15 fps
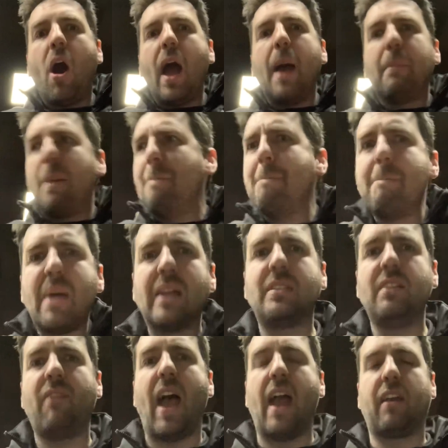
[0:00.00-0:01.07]
am a
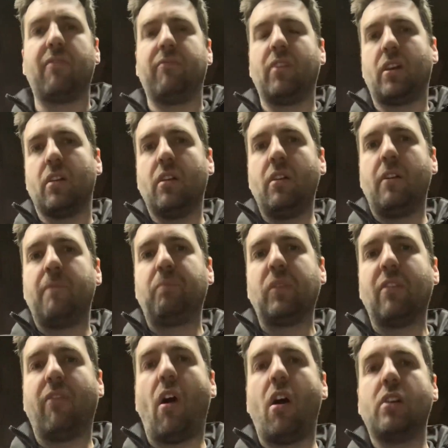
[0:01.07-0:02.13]
massive advocate
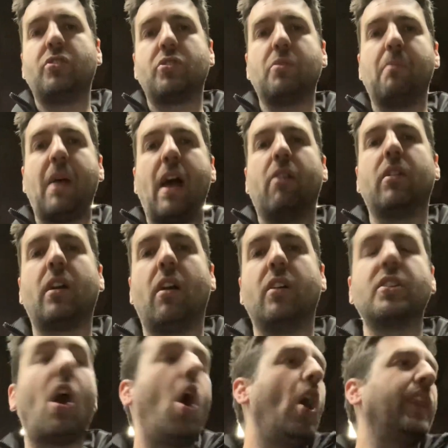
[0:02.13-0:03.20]
for hydrogen powered
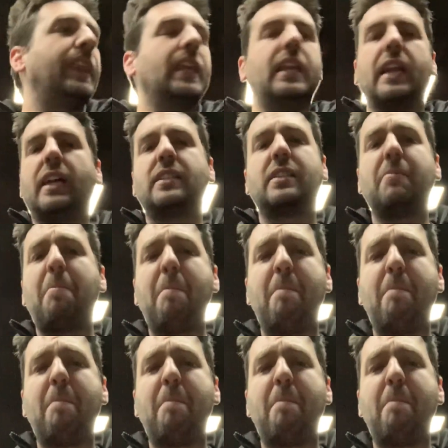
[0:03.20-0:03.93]
cars. I think that's the